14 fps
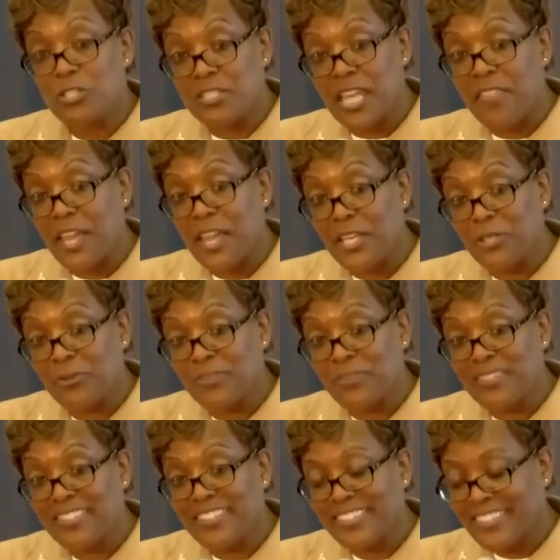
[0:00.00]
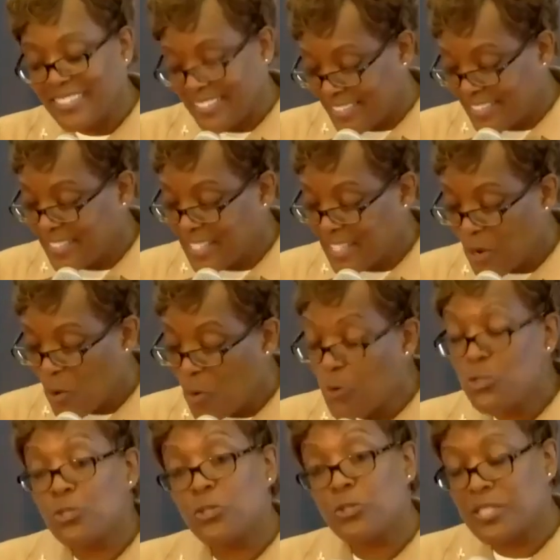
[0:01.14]
Do you say thank you?
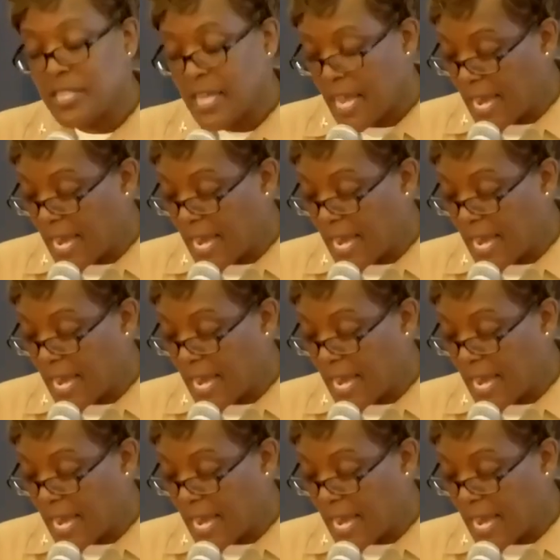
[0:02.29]
Or do you